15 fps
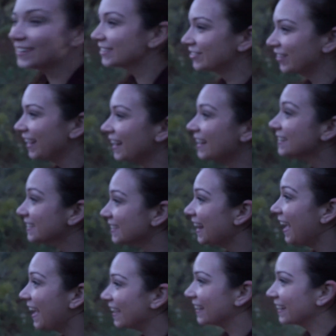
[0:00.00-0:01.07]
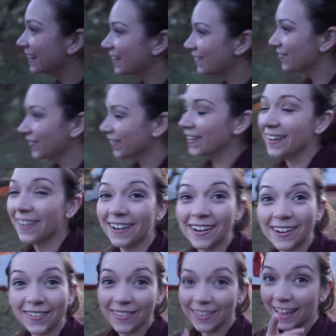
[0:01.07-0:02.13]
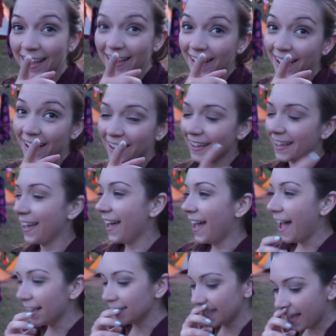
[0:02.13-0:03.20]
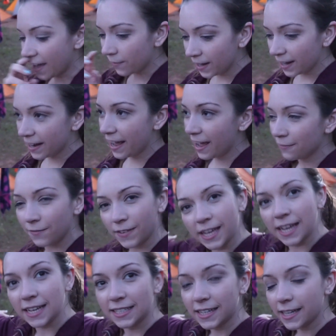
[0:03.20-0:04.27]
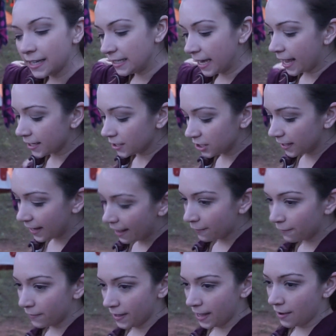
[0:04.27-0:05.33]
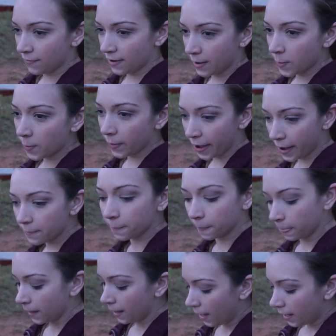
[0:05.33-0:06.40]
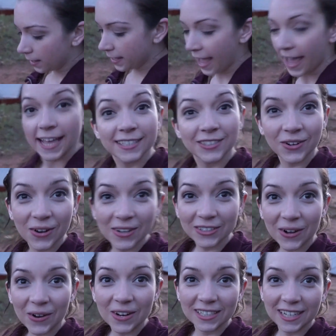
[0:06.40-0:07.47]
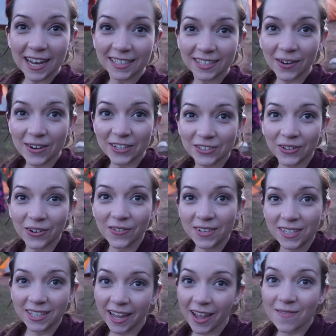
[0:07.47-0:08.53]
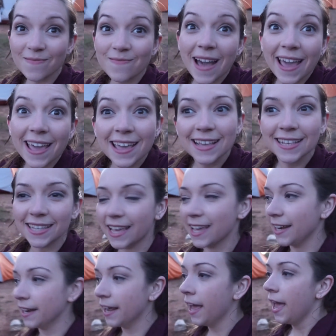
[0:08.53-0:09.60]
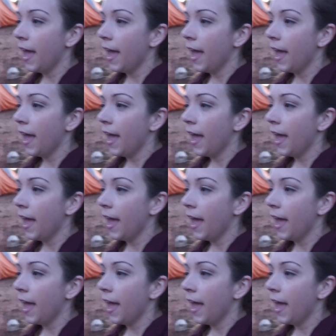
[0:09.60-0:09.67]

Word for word: Australian slang? Yeah. Oh, there you go. So yeah, we're going to have fajitas and chill out for the evening, but yeah, it's not as cold as last night, which is obviously amazing.